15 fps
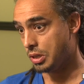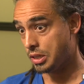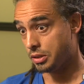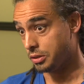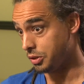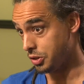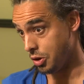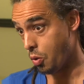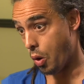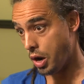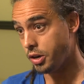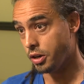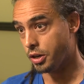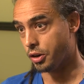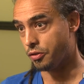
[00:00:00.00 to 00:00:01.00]
Well, it's no
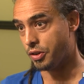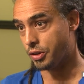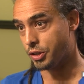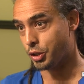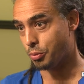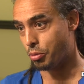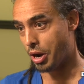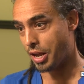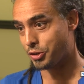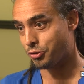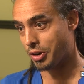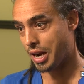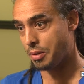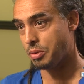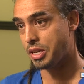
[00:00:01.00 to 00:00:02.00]
wonder you're feeling depressed,
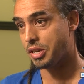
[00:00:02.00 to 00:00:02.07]
right?